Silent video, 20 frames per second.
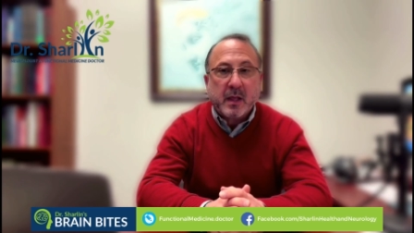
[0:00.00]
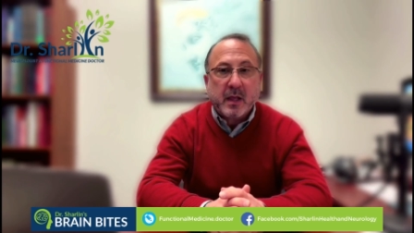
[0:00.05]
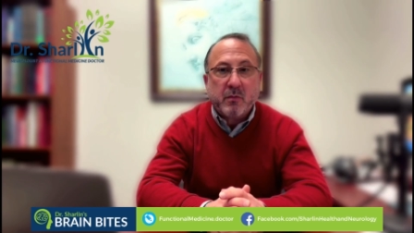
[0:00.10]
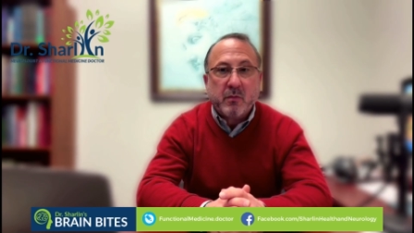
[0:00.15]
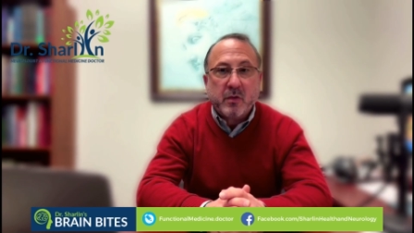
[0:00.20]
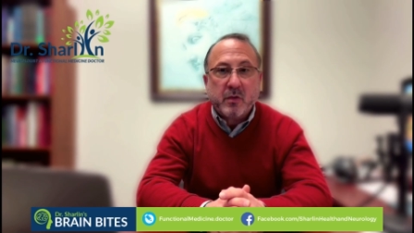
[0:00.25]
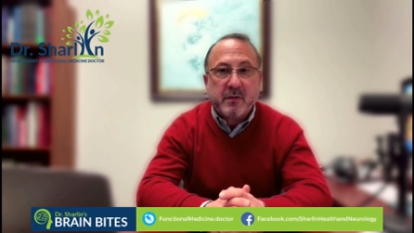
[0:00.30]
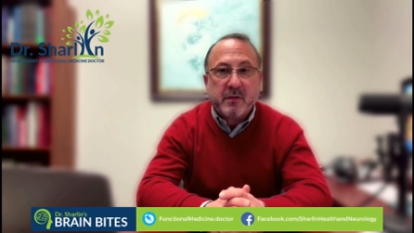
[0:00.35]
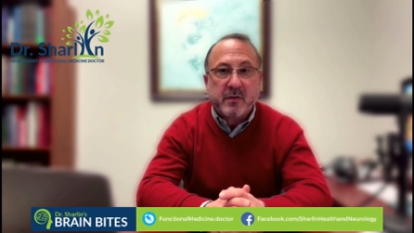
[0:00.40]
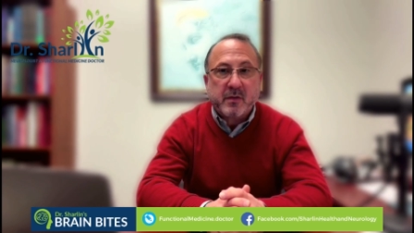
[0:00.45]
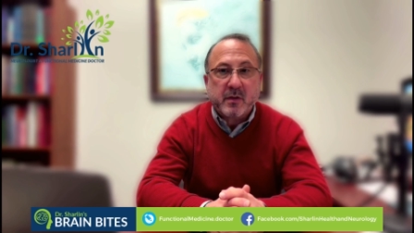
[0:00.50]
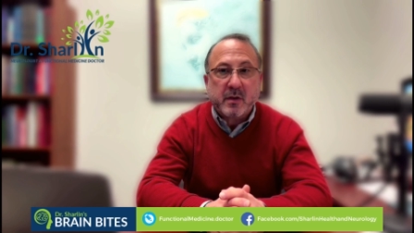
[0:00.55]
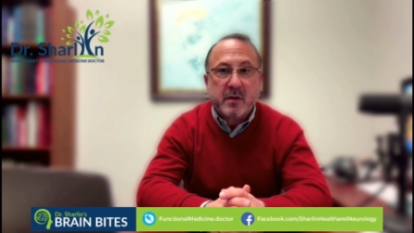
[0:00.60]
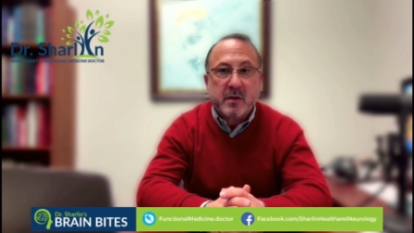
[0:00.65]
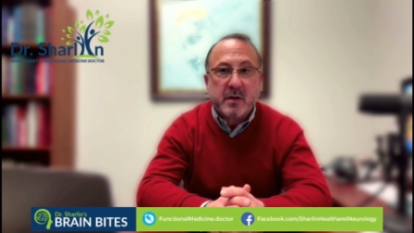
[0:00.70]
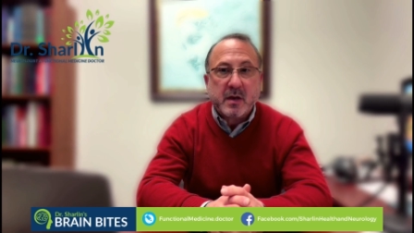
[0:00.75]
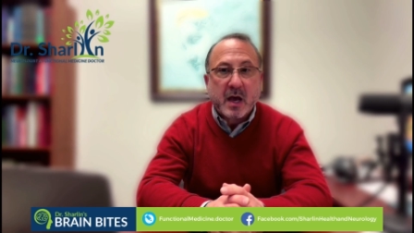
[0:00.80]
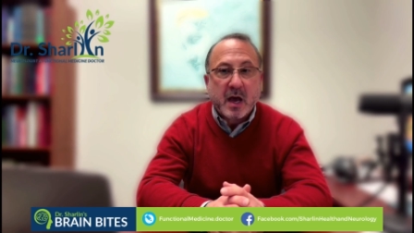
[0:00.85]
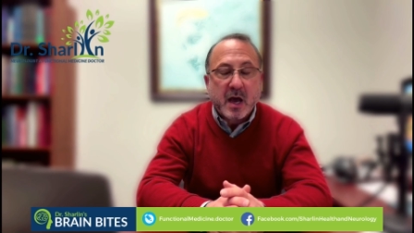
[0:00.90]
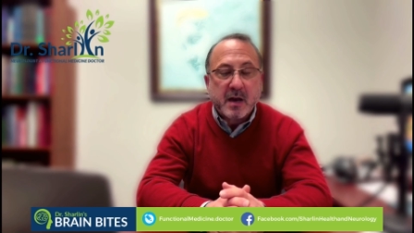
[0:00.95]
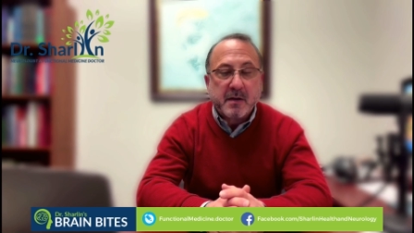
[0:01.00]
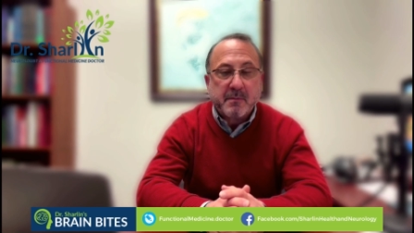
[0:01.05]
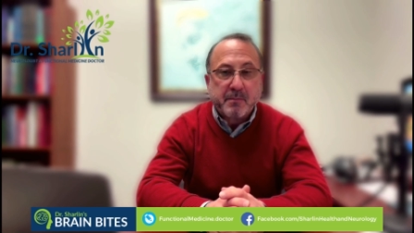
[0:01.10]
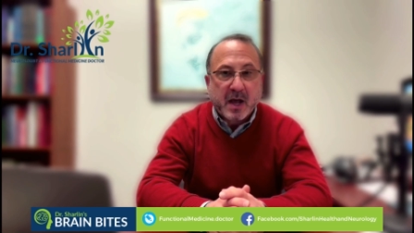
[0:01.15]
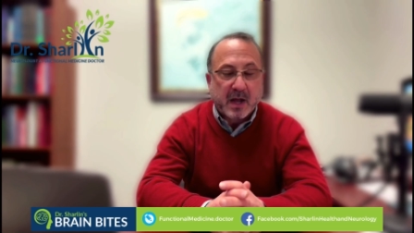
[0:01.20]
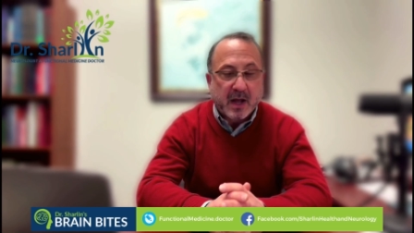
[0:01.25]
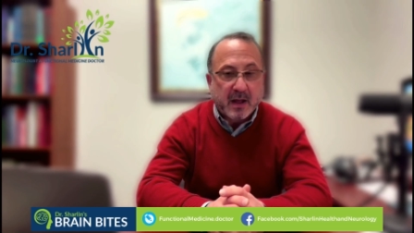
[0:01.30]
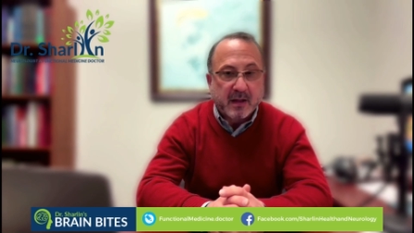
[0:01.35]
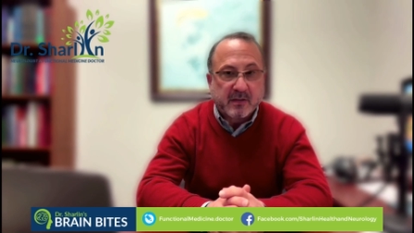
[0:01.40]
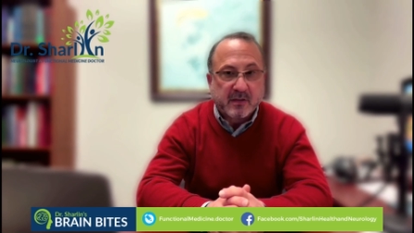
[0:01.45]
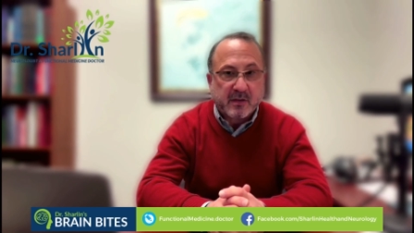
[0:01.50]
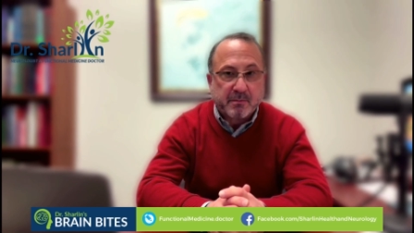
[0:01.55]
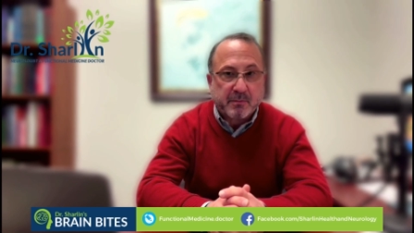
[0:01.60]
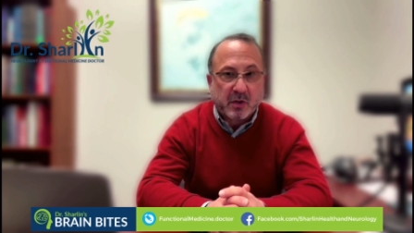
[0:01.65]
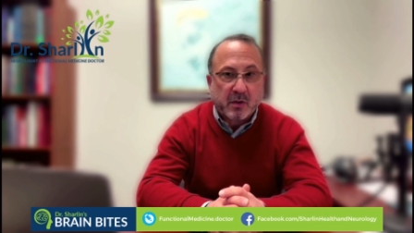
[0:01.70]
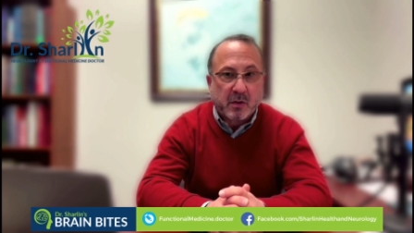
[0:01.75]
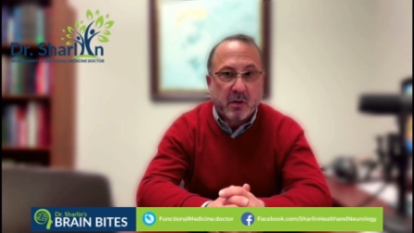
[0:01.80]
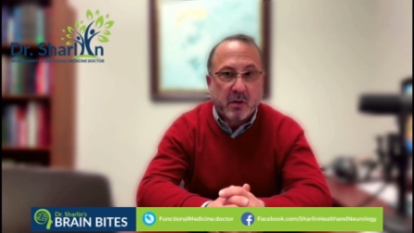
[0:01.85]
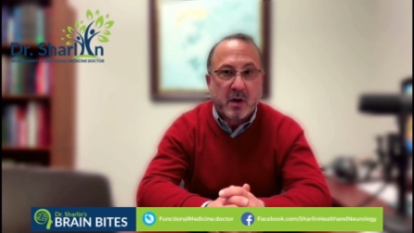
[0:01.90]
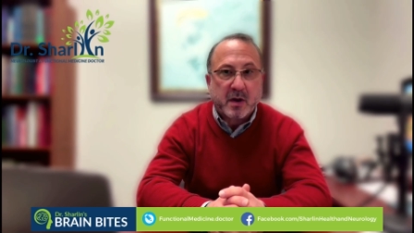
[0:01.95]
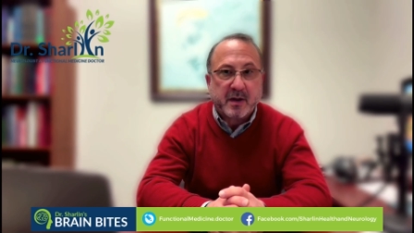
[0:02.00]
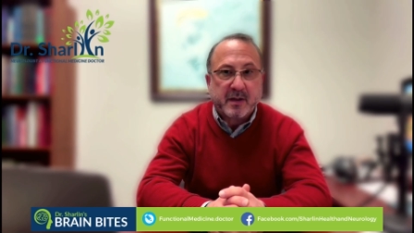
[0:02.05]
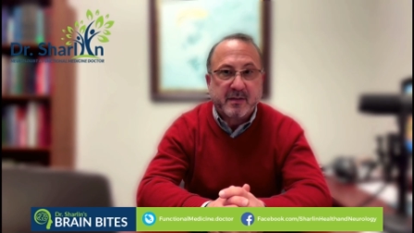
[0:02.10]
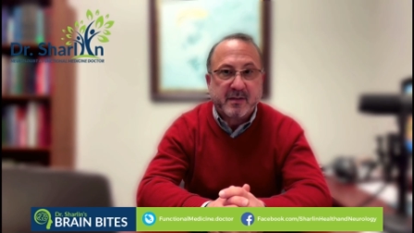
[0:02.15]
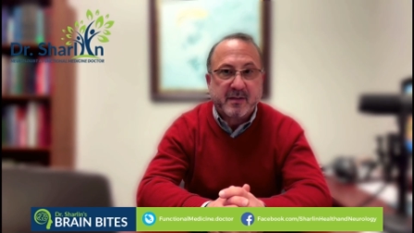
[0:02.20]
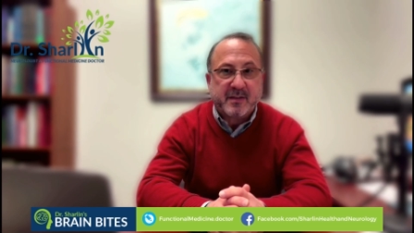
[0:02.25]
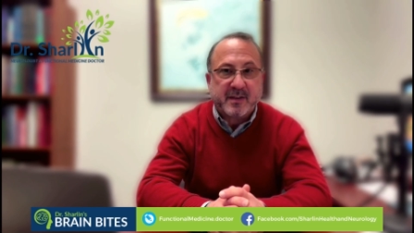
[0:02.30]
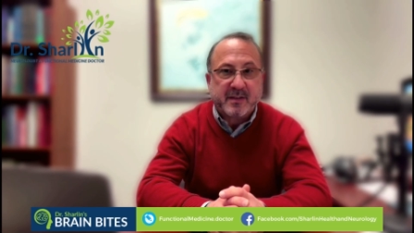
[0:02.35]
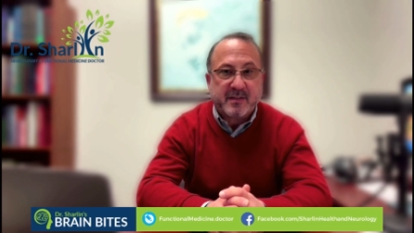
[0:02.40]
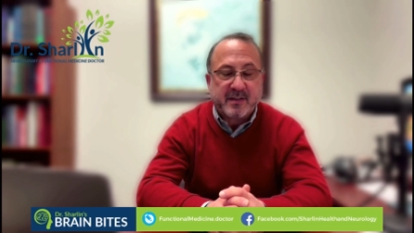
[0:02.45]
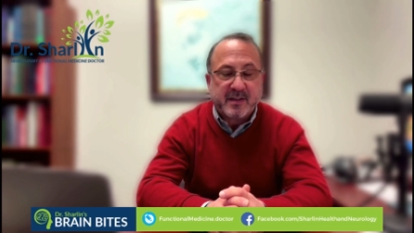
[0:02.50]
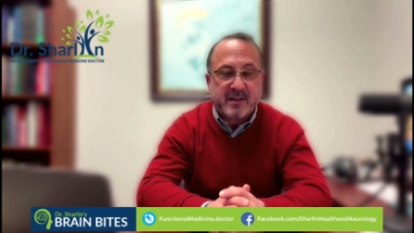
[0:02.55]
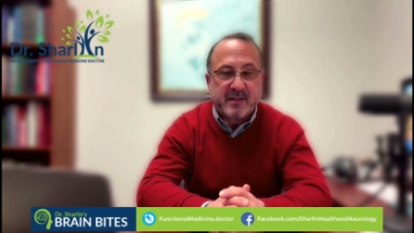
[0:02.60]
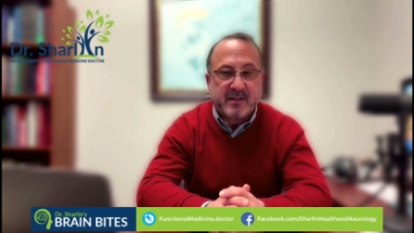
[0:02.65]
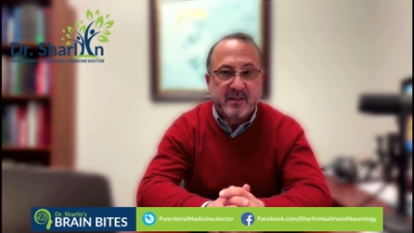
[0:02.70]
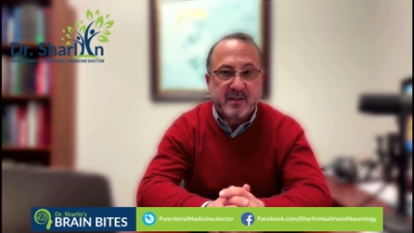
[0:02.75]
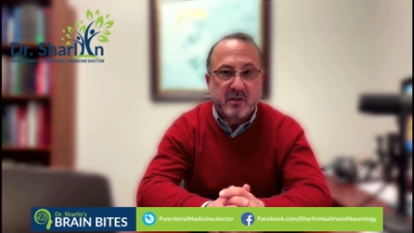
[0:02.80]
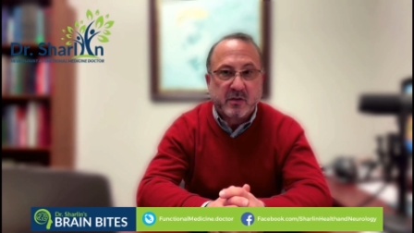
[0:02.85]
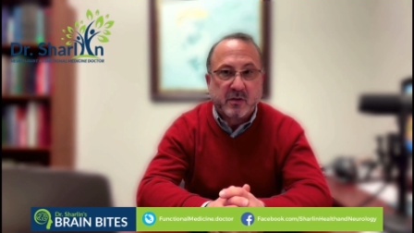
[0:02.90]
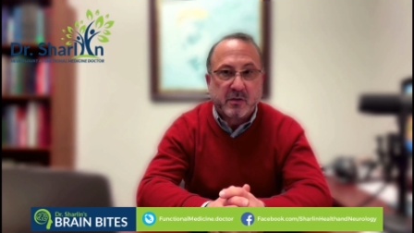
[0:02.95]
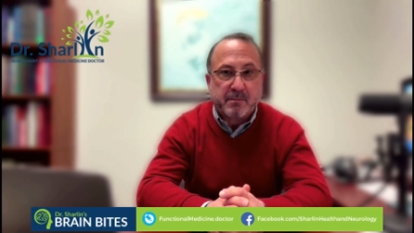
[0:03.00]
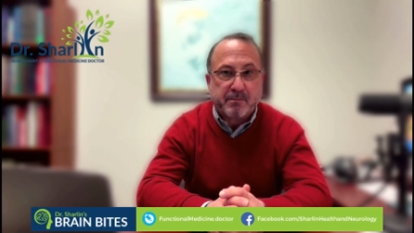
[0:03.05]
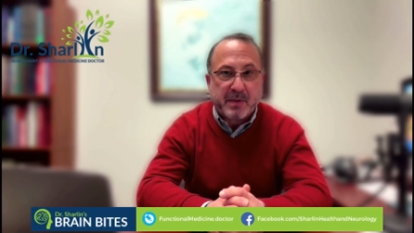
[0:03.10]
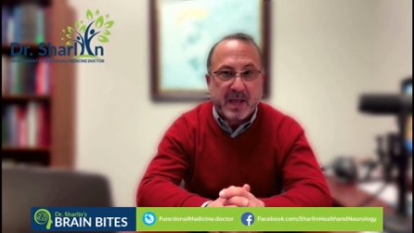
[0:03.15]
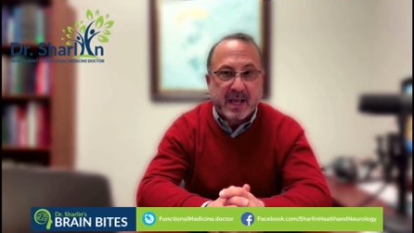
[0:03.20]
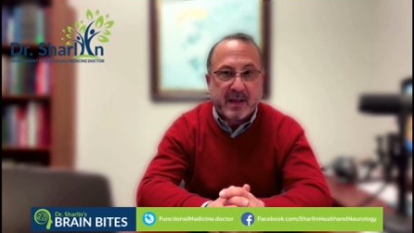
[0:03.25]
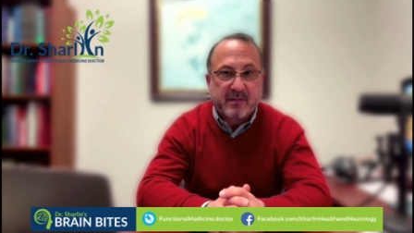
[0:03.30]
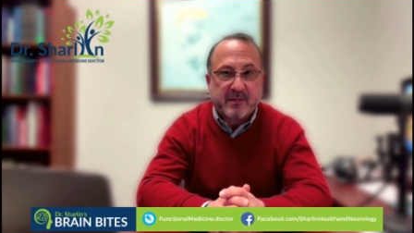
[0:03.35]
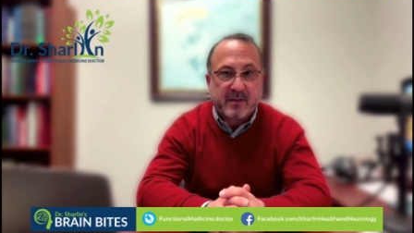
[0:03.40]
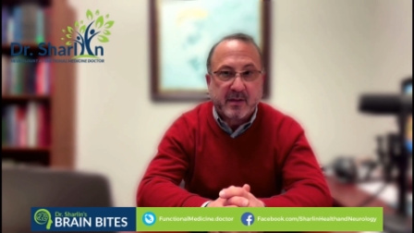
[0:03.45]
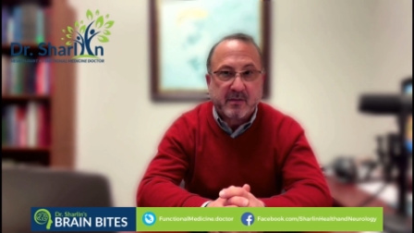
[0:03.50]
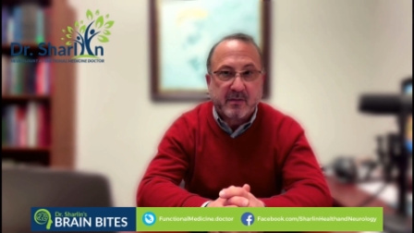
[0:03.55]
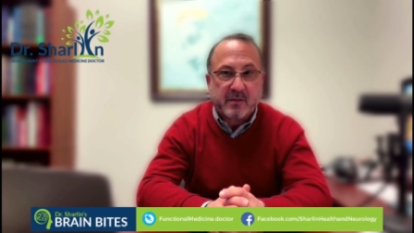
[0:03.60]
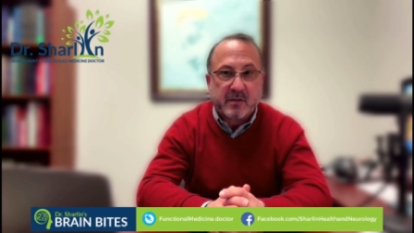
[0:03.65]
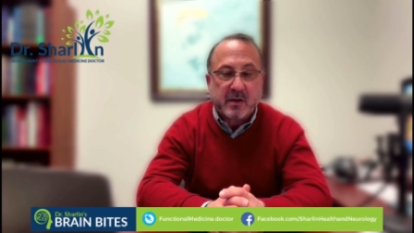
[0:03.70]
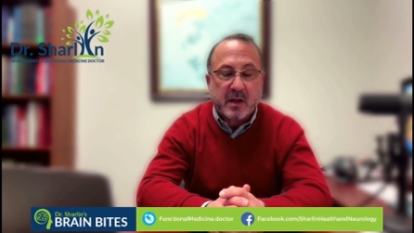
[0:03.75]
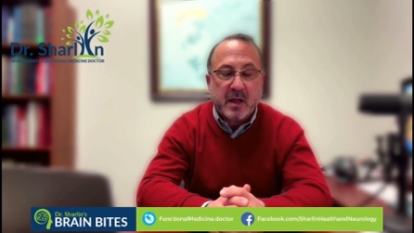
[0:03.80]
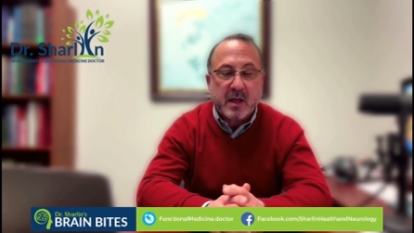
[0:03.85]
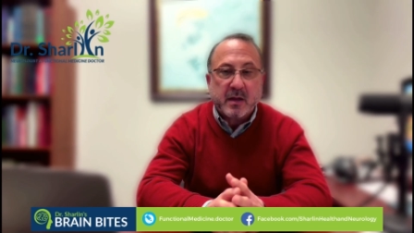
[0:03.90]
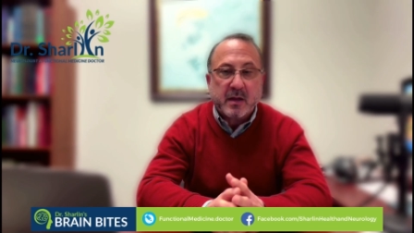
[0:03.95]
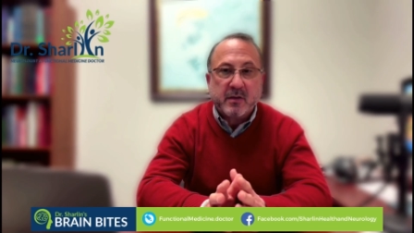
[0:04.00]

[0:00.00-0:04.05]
it was not possible on a statistical basis